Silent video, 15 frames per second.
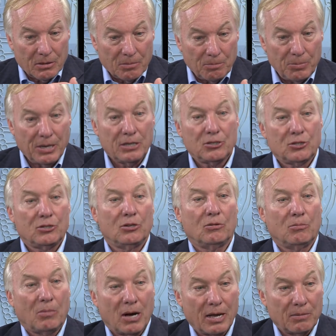pitch to
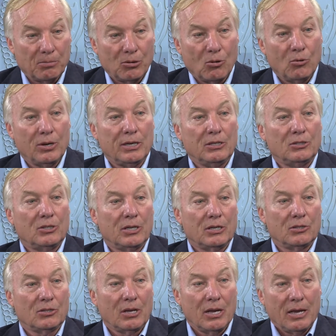my employees
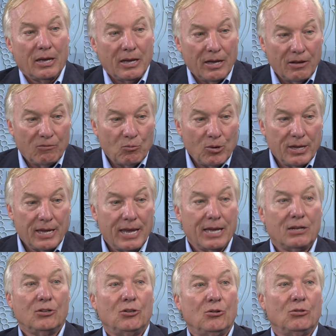is if we
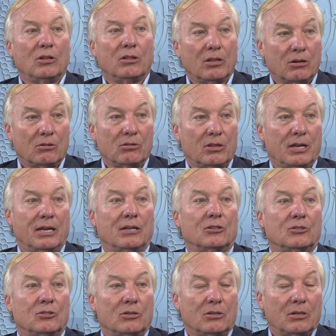can't do the little
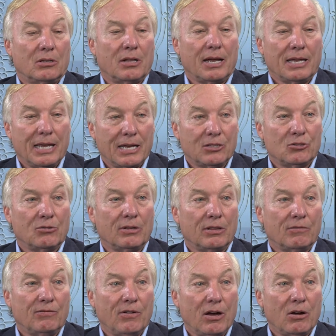things, like answering the
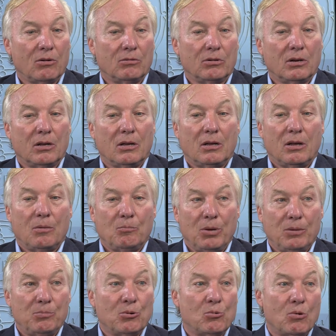phone,
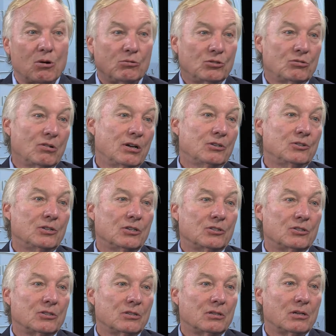people won't trust
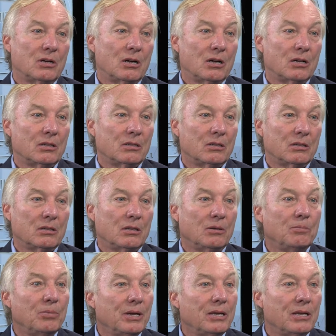us on the big,
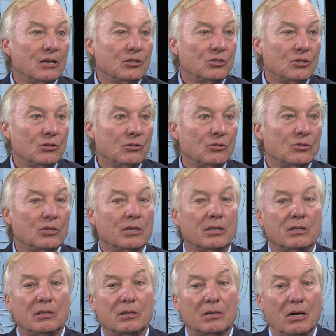big issues that
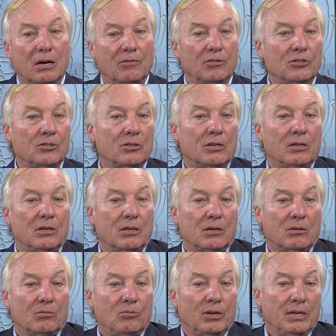obviously uh,
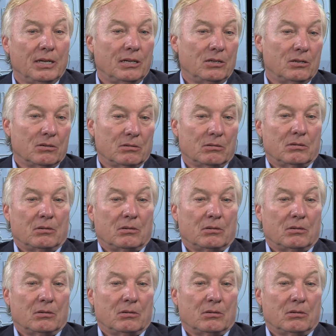we need to